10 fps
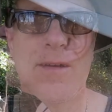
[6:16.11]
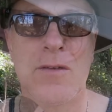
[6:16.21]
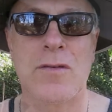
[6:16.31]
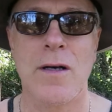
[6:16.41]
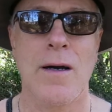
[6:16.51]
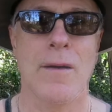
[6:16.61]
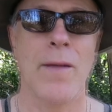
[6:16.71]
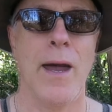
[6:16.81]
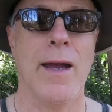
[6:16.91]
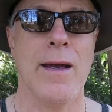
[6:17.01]
So,
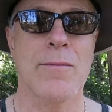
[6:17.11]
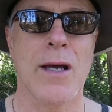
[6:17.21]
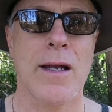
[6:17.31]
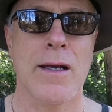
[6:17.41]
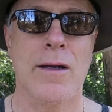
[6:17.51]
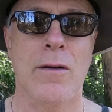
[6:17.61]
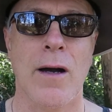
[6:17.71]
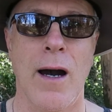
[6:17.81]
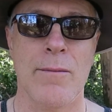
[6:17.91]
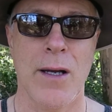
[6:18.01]
I am getting your
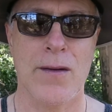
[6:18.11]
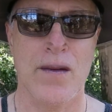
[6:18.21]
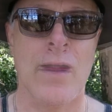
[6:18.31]
comments.